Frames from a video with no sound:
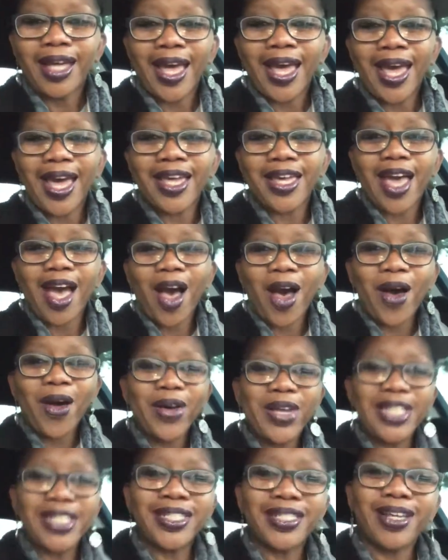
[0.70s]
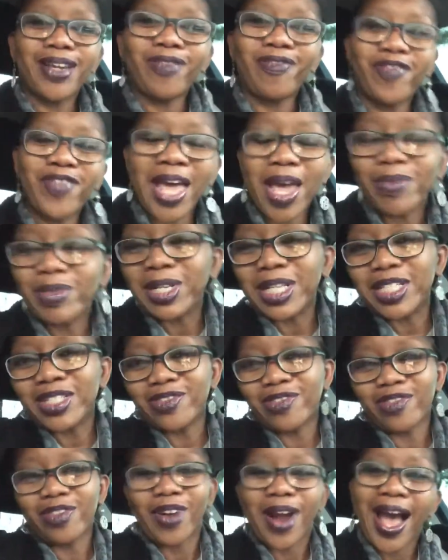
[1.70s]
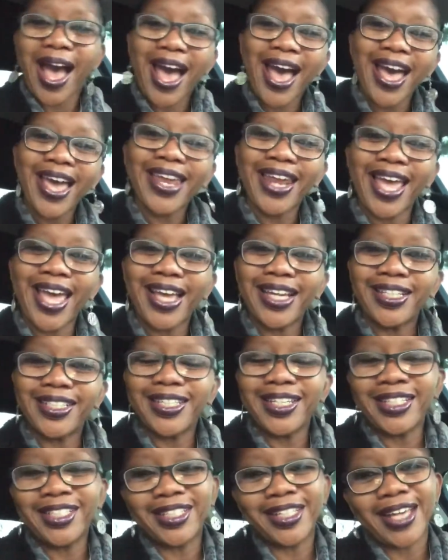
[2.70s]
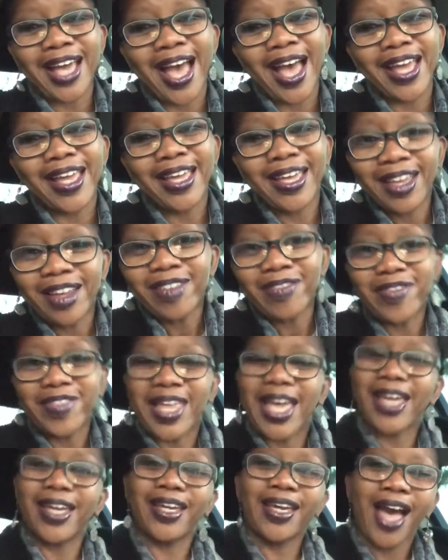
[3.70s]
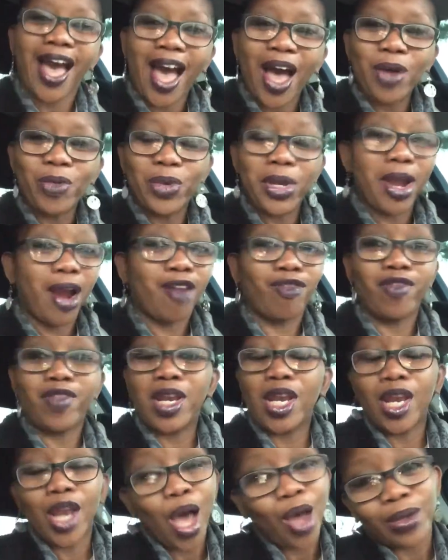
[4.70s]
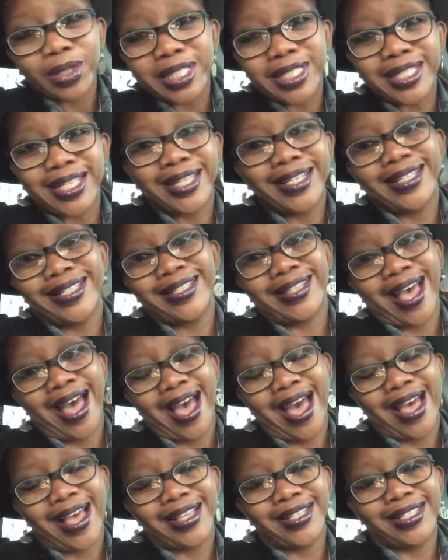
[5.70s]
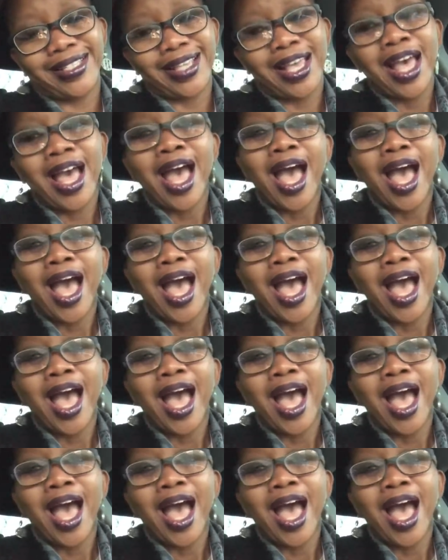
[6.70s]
Hey y'all, it's a fabulous Friday, TGIF. Thank God we are flawless in his eyes.